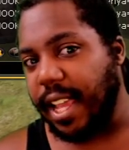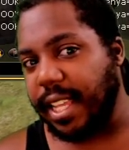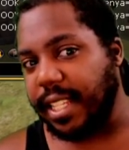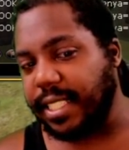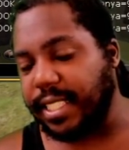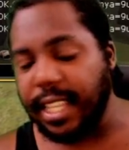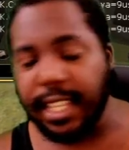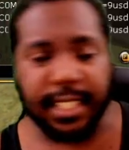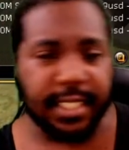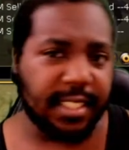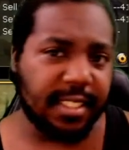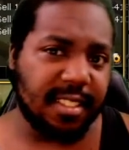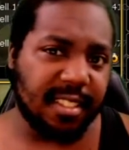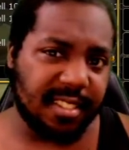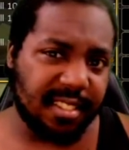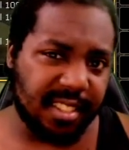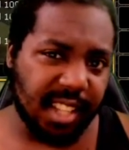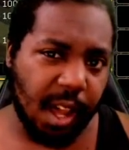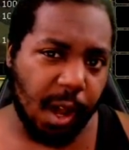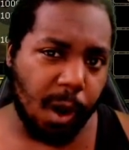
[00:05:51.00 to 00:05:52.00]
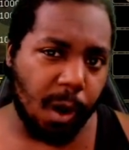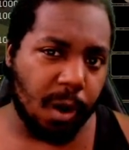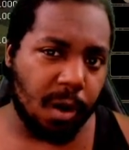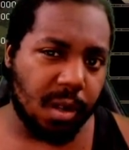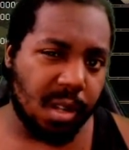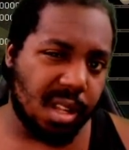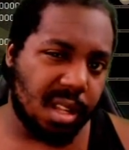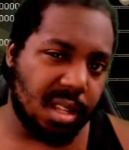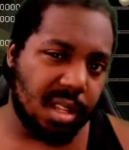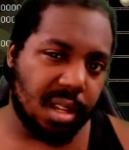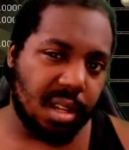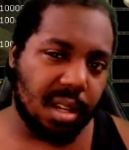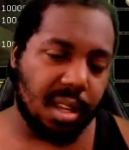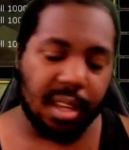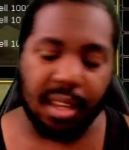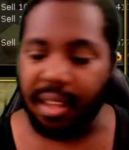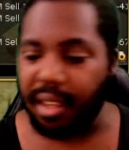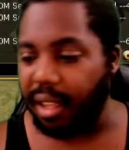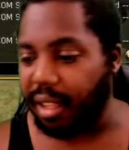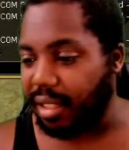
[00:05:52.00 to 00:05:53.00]
tends to sell,
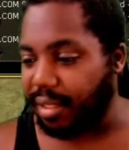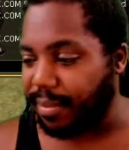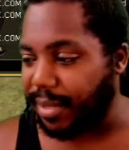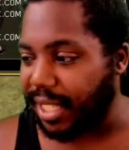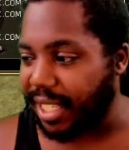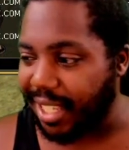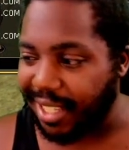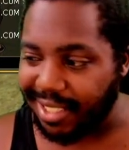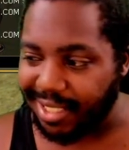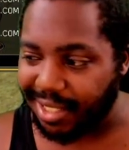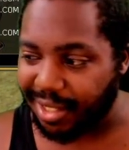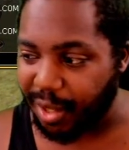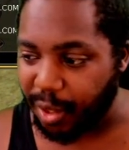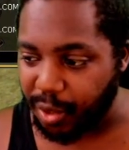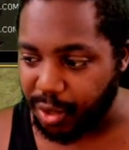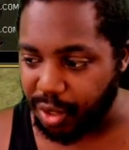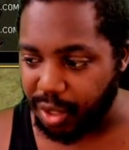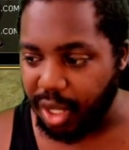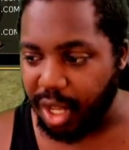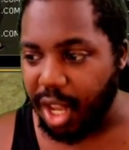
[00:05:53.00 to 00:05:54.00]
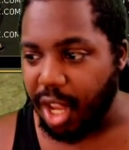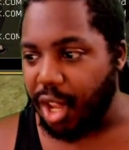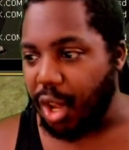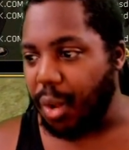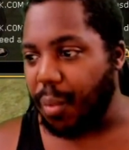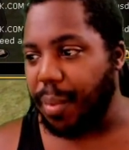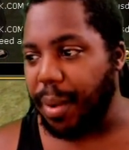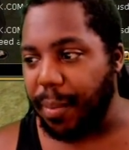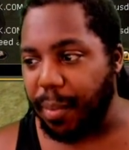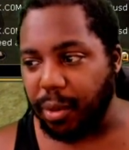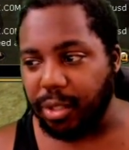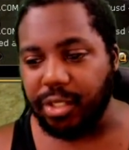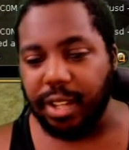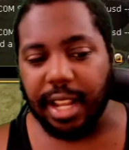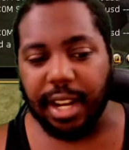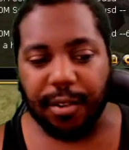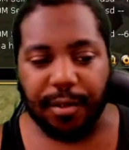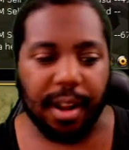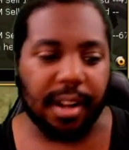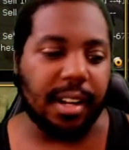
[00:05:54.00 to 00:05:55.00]
because those people are trying
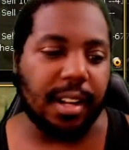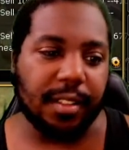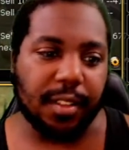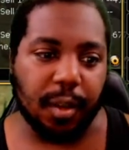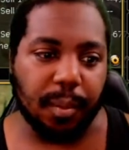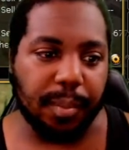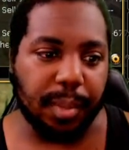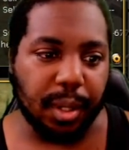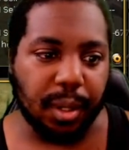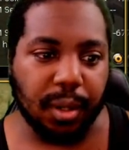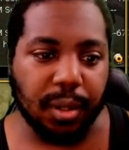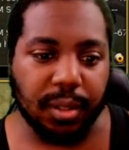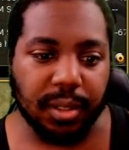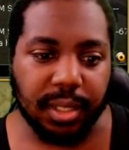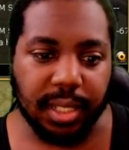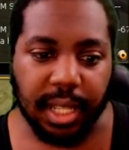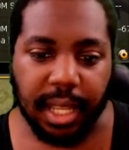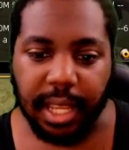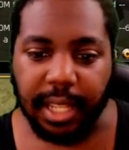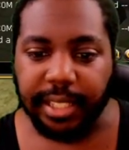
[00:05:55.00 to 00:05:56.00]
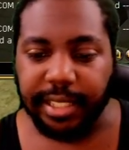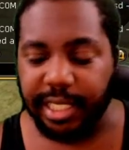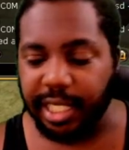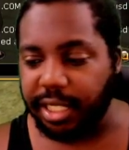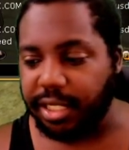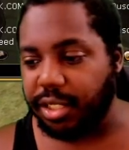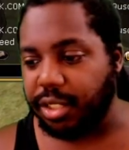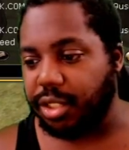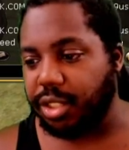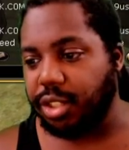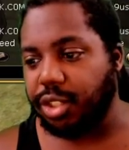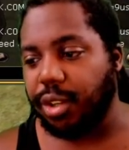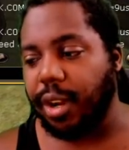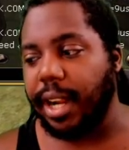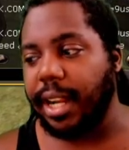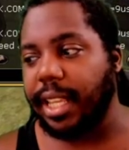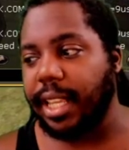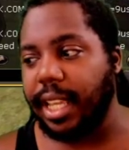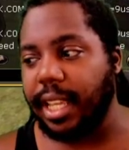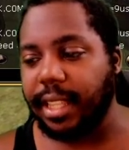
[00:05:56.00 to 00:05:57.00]
to round out their build. Gestures are trying
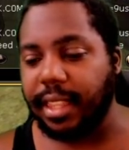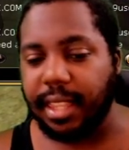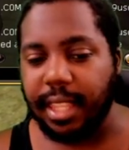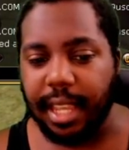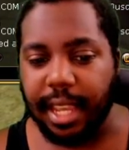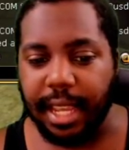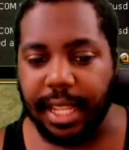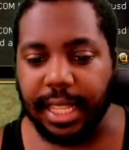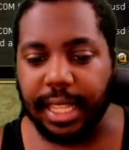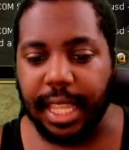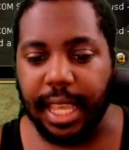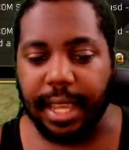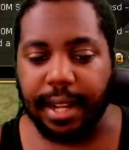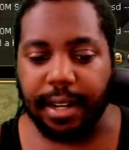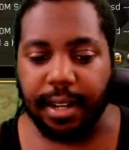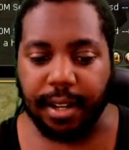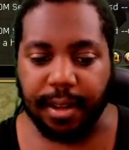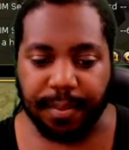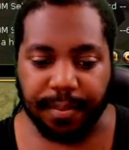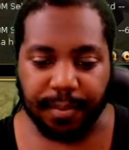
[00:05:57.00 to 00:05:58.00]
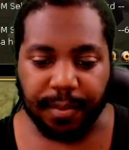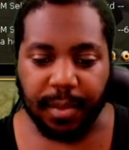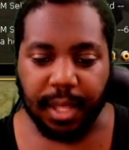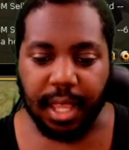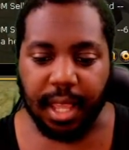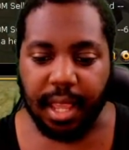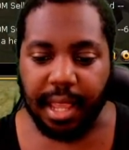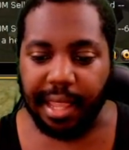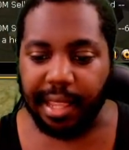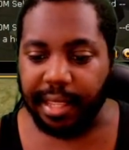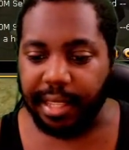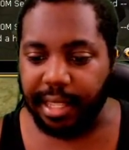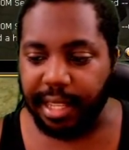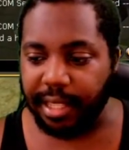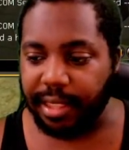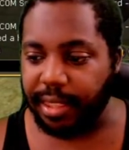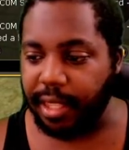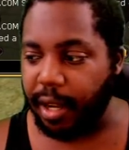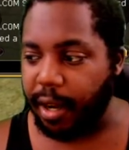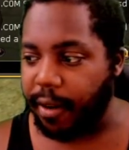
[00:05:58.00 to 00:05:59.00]
to get
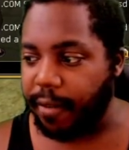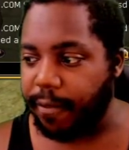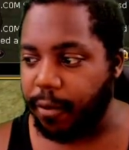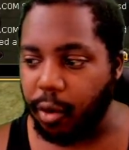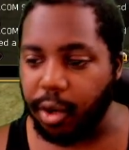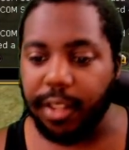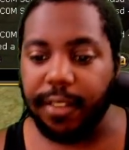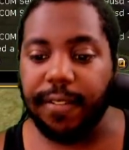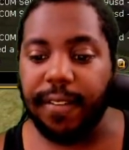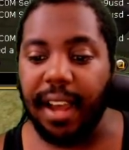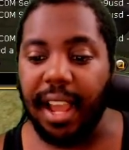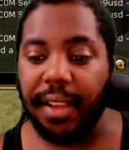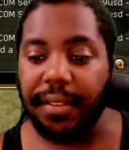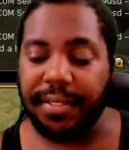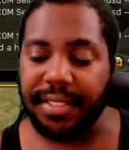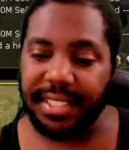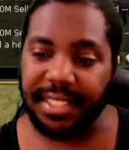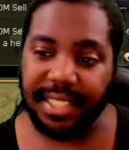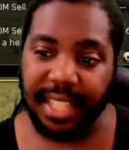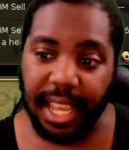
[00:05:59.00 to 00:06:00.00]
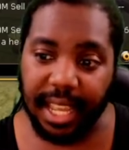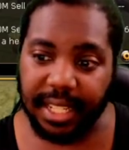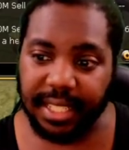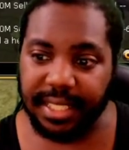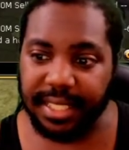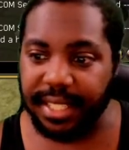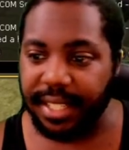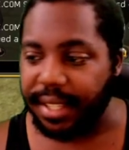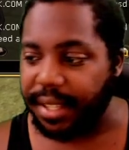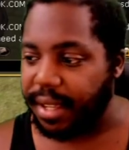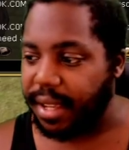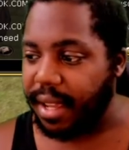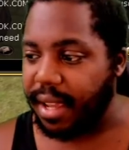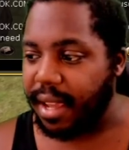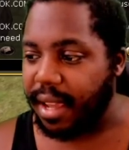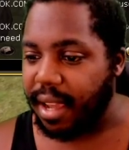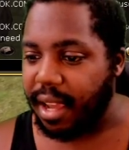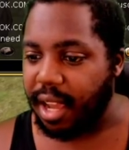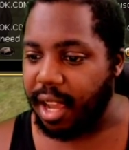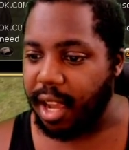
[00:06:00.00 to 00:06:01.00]
get their 45 set.
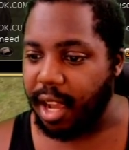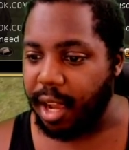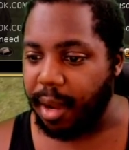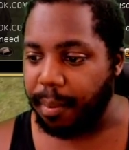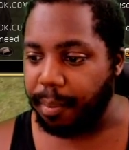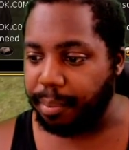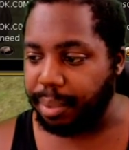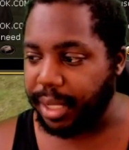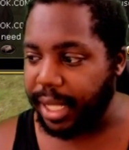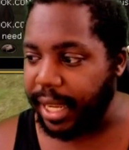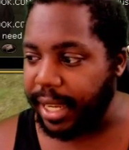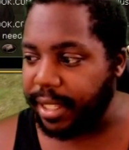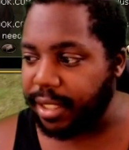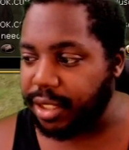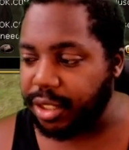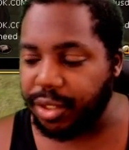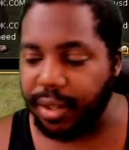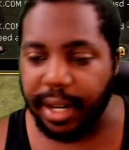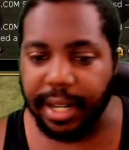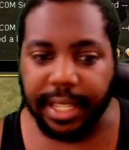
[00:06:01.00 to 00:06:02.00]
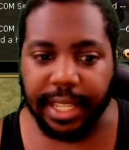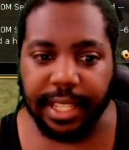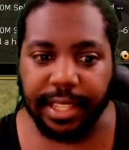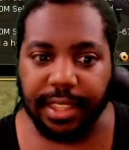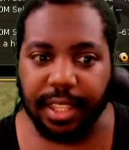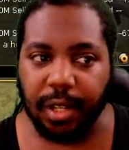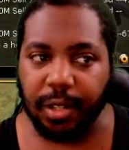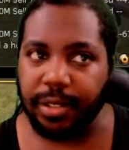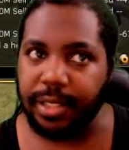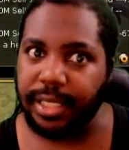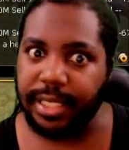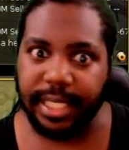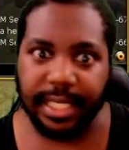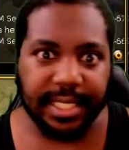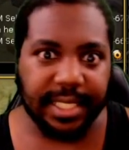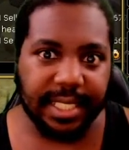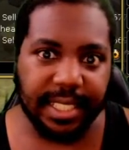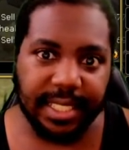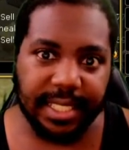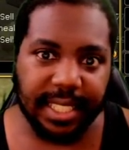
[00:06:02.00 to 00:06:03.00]
Blades are trying to get their
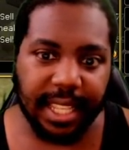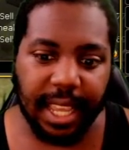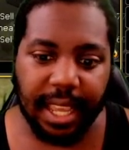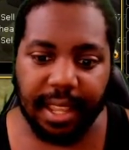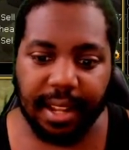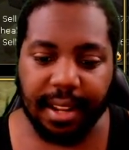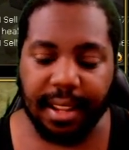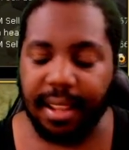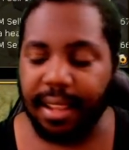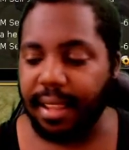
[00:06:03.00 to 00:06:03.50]
60 set.